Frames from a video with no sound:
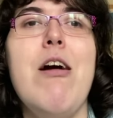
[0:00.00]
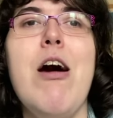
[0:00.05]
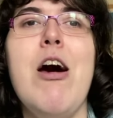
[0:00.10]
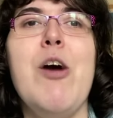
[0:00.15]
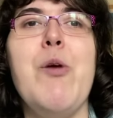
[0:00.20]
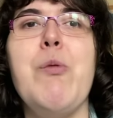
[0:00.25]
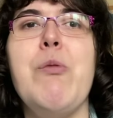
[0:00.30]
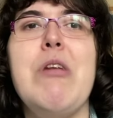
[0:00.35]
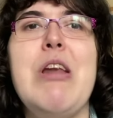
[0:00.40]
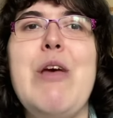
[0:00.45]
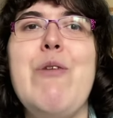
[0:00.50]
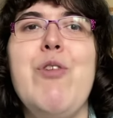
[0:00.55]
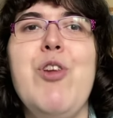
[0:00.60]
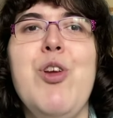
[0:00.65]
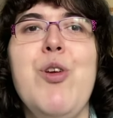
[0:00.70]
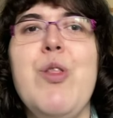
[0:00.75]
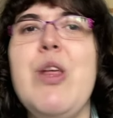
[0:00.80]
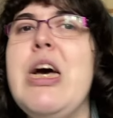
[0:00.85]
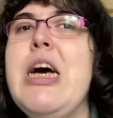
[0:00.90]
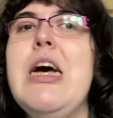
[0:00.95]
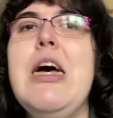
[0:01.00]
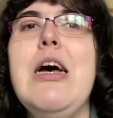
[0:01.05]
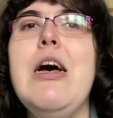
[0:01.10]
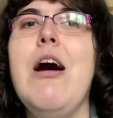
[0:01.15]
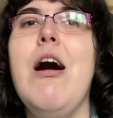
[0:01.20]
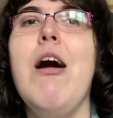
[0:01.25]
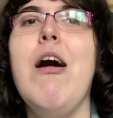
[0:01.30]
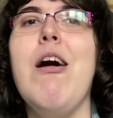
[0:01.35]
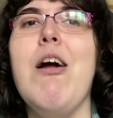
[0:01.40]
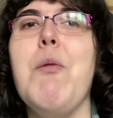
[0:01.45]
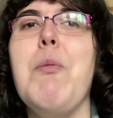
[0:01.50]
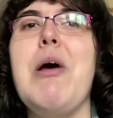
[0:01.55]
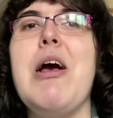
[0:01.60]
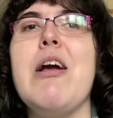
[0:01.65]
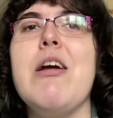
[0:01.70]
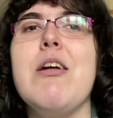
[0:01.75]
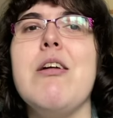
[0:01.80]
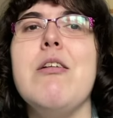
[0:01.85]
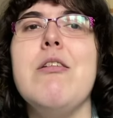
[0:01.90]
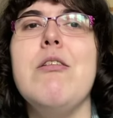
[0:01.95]
I will never do that.
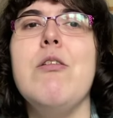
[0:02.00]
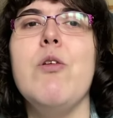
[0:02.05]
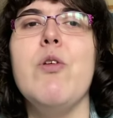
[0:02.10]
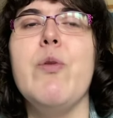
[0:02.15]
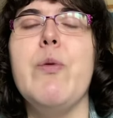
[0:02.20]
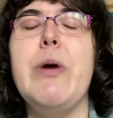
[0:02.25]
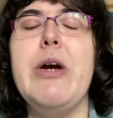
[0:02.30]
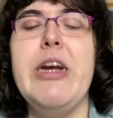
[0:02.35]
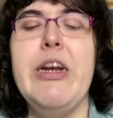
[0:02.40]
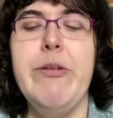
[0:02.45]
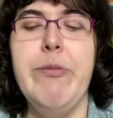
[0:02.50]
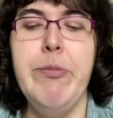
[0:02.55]
Hardback, all the way.